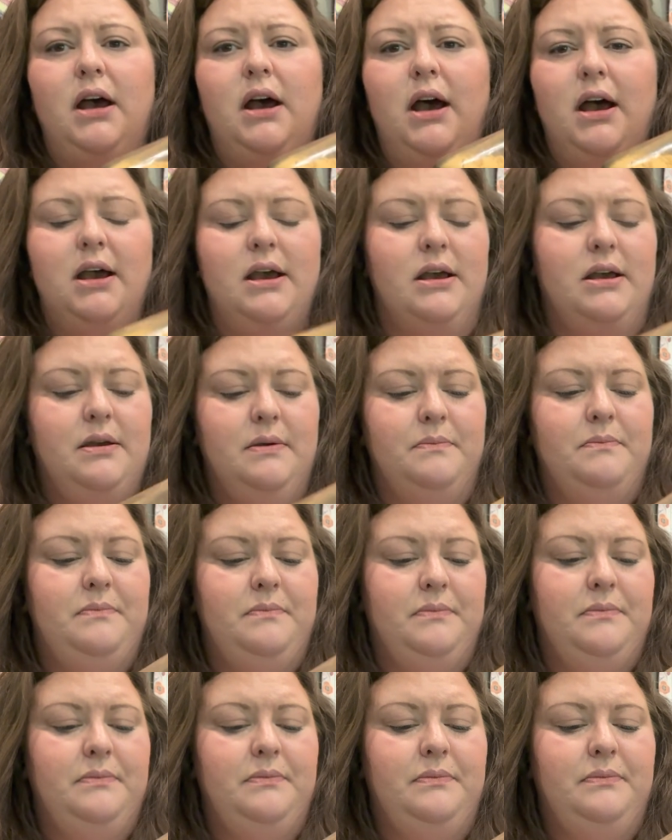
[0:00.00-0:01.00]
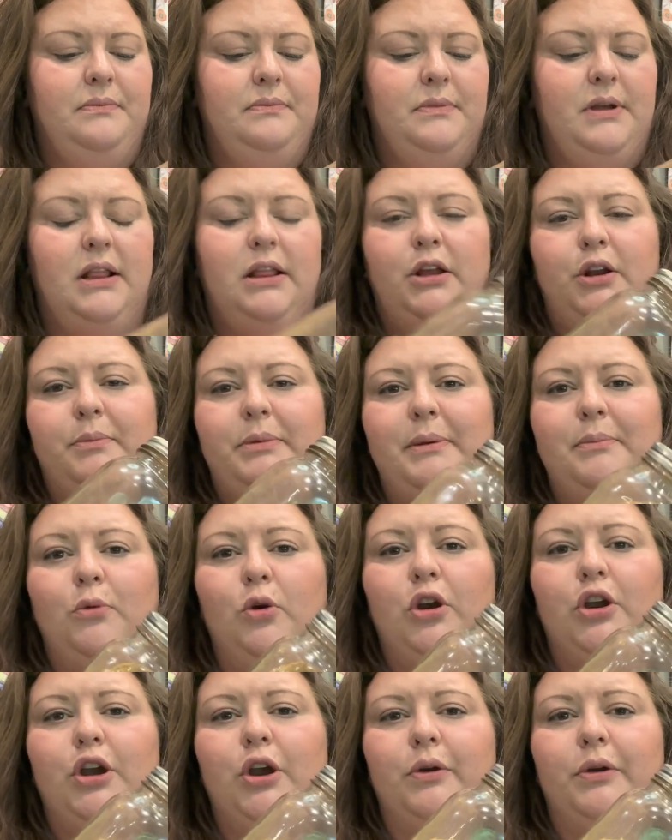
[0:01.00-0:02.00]
a little bit
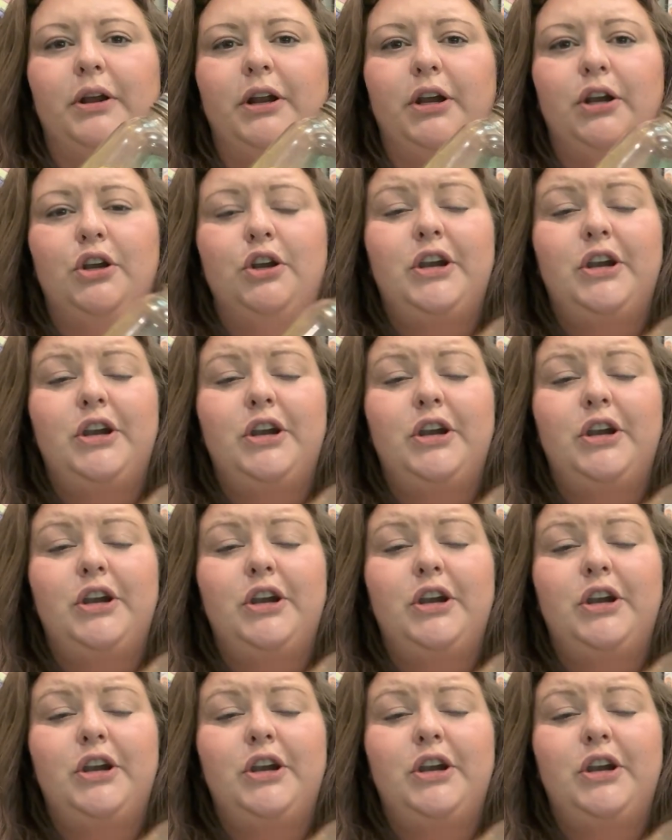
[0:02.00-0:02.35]
more coconut